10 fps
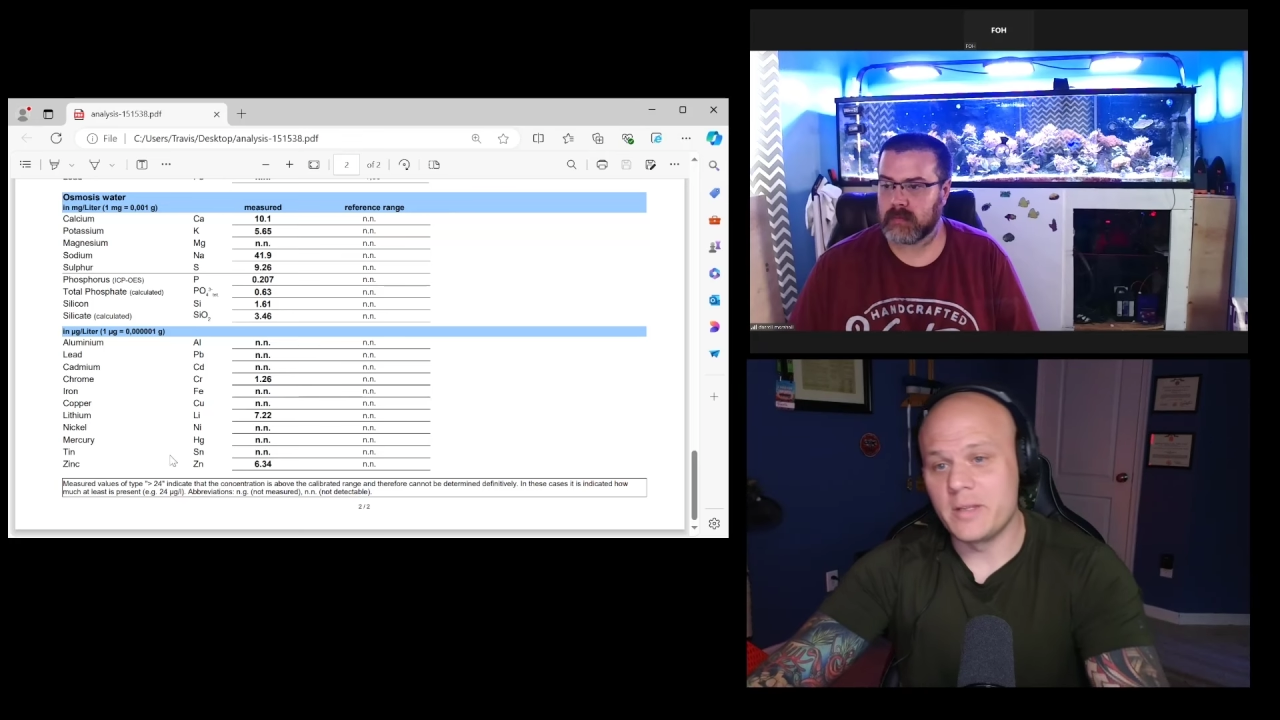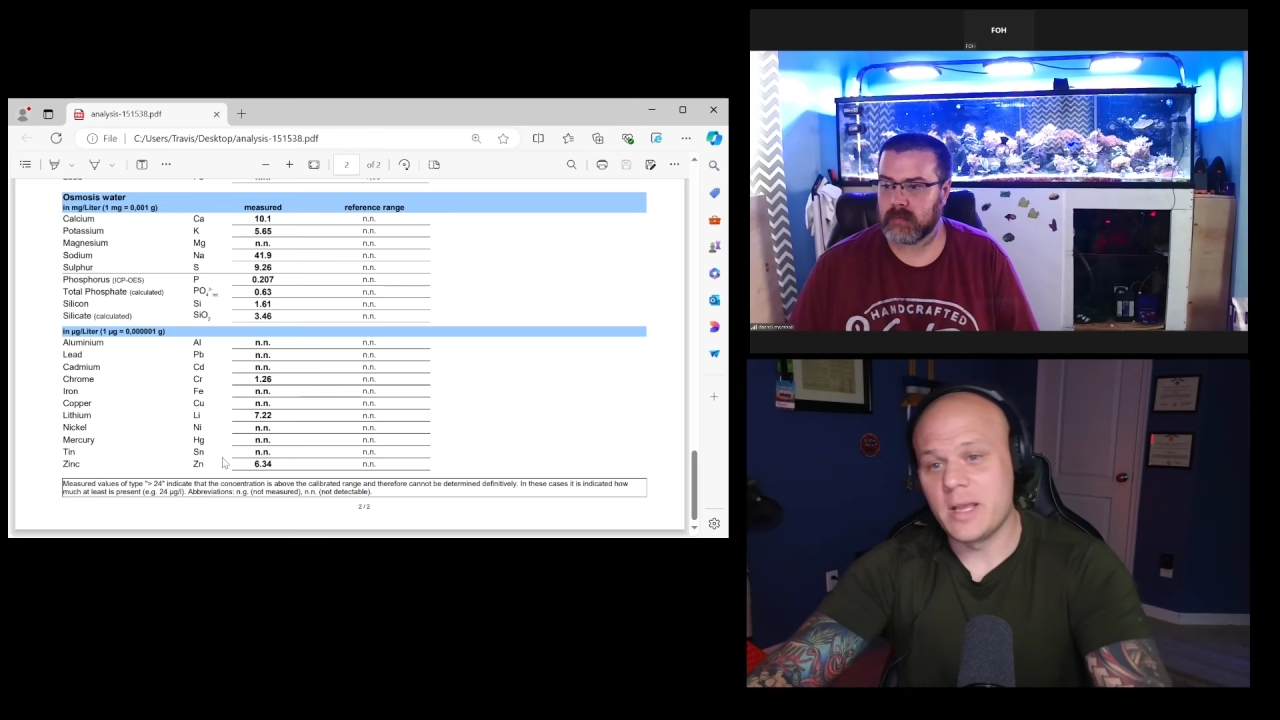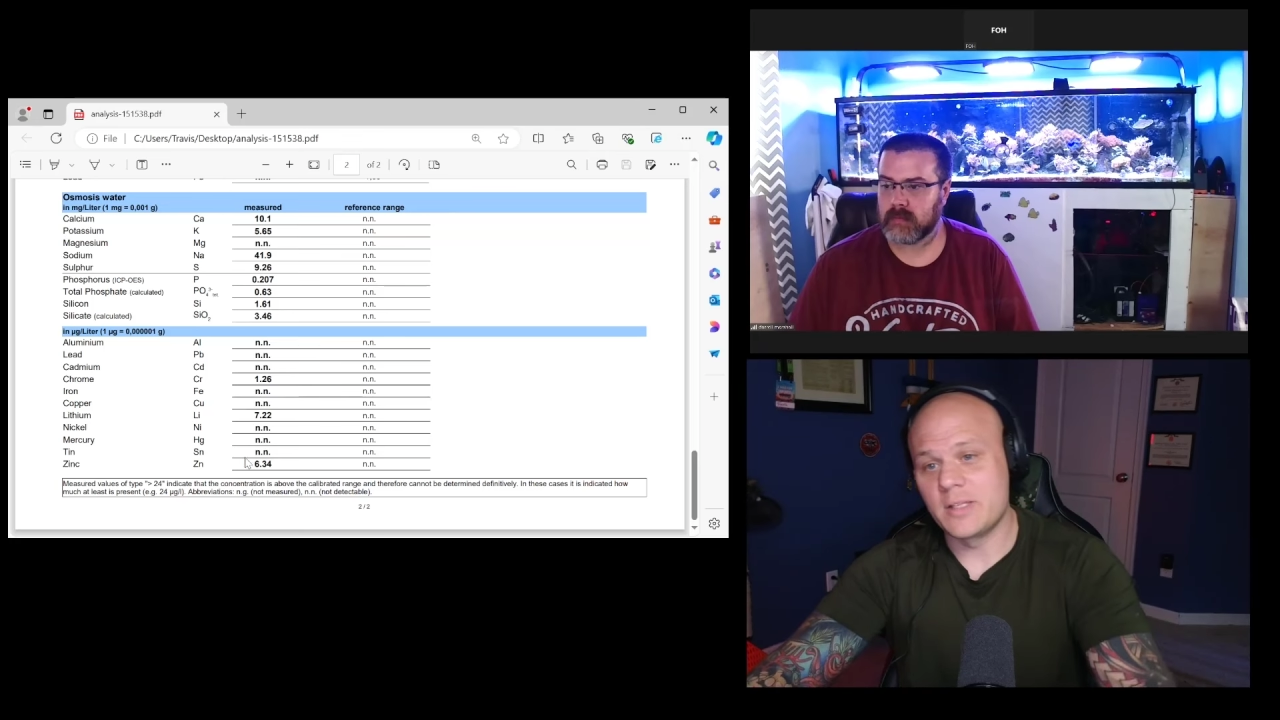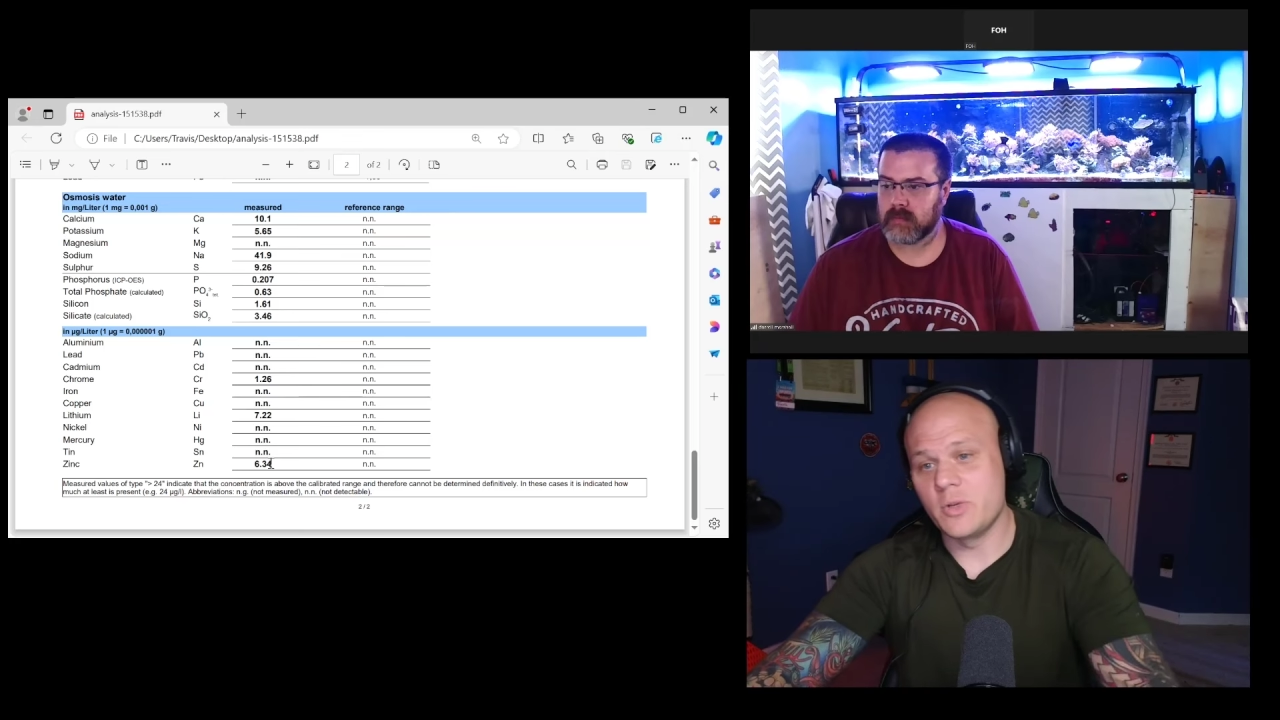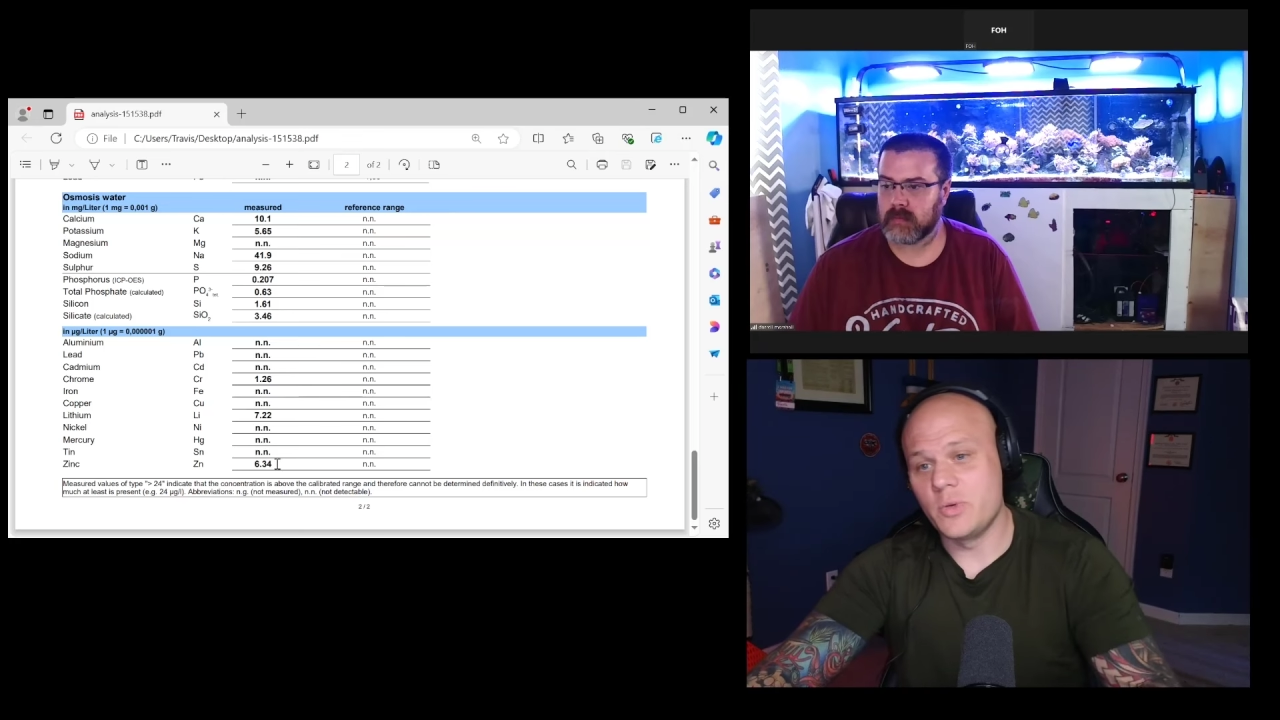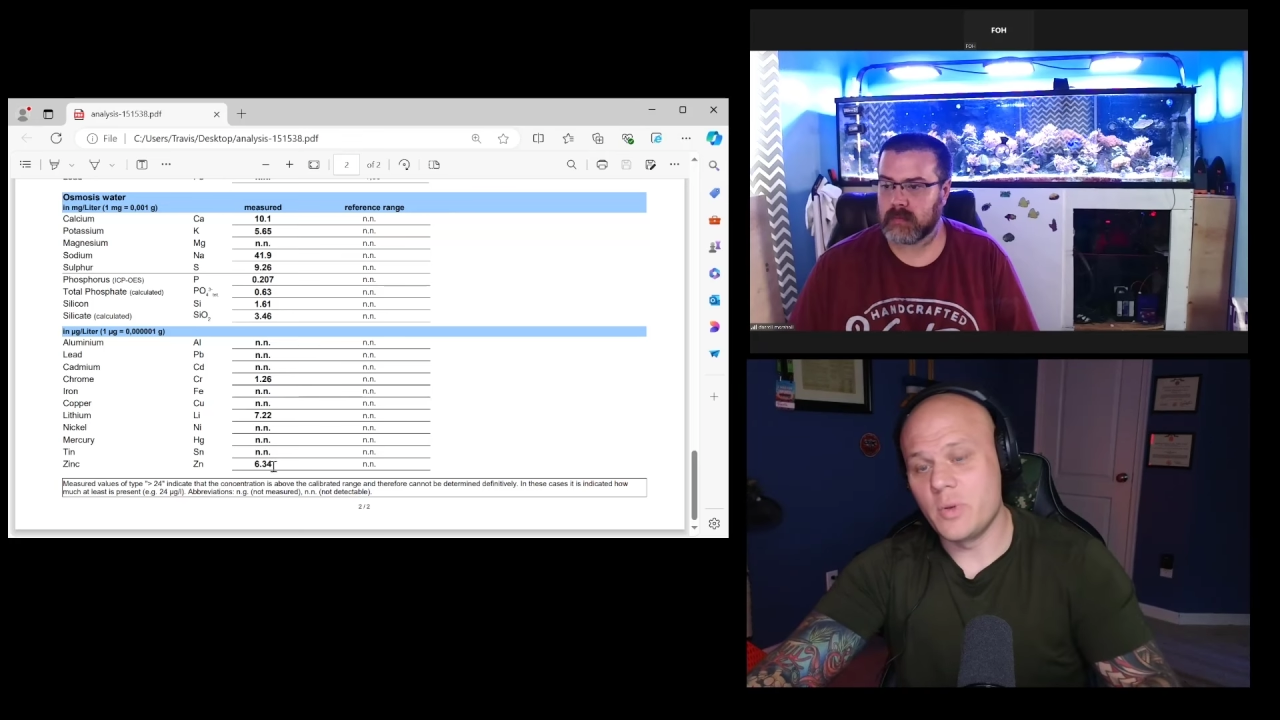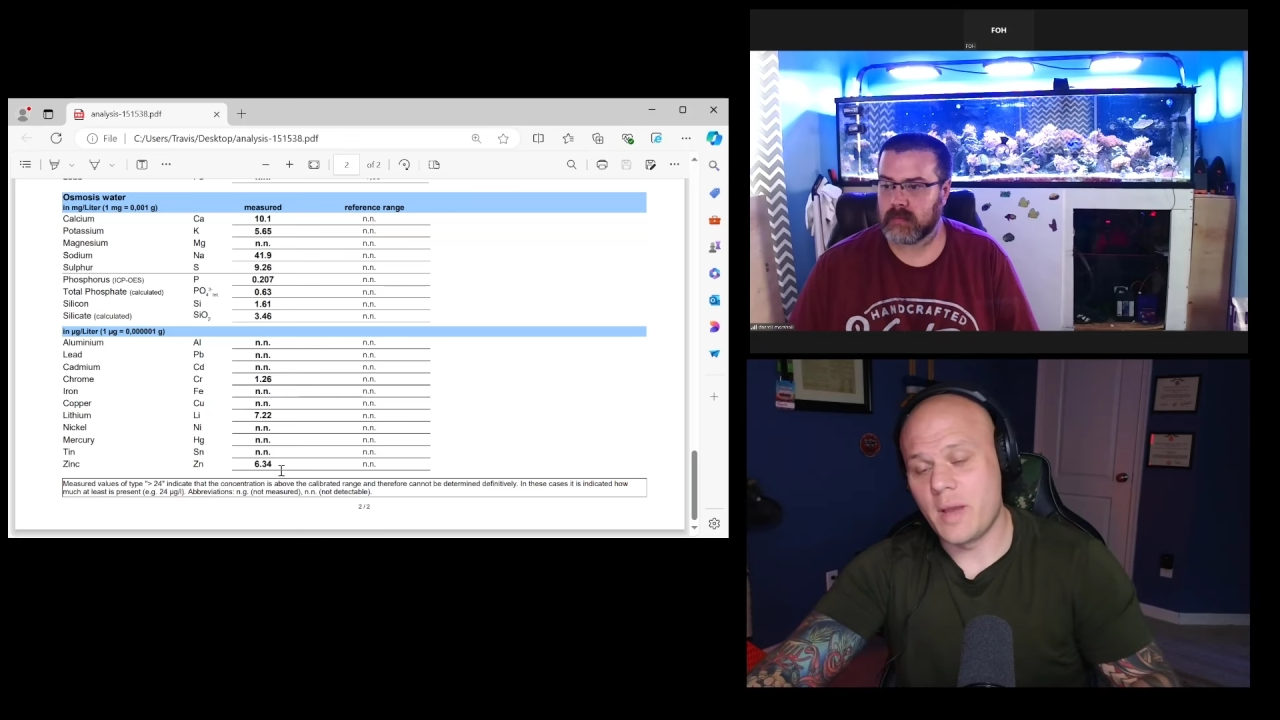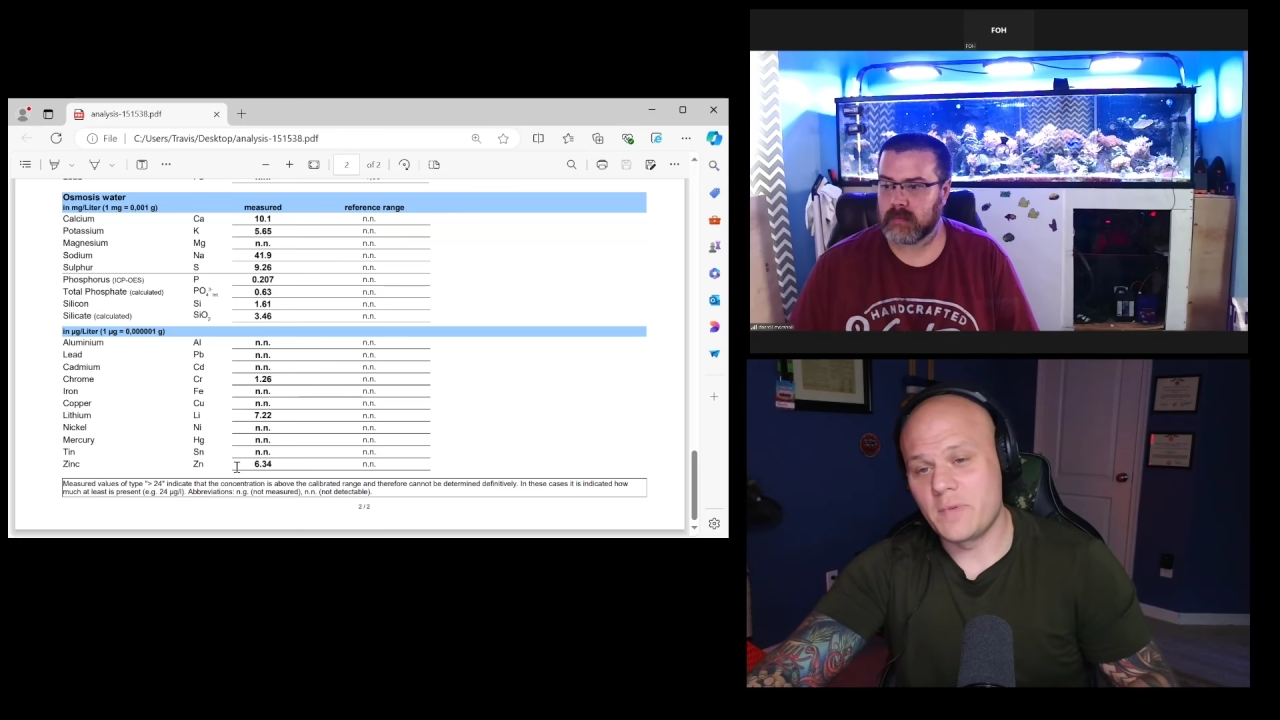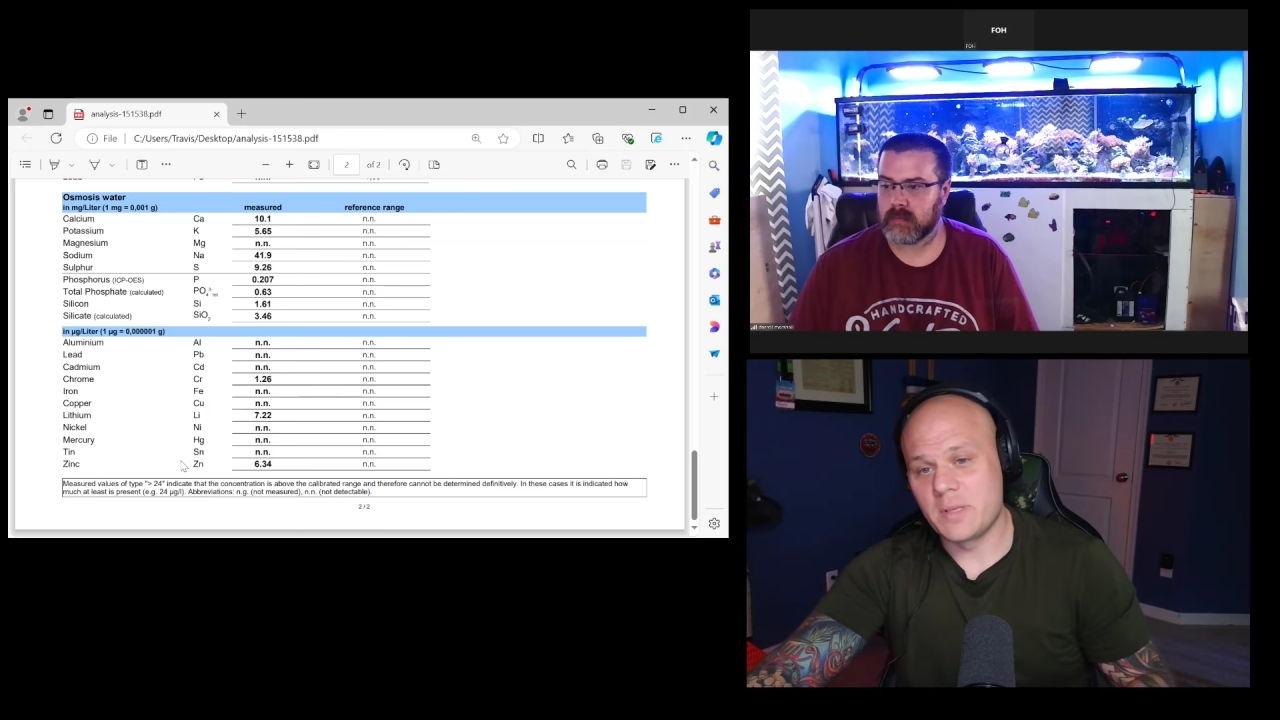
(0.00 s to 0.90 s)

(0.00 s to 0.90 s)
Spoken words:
yes, you do have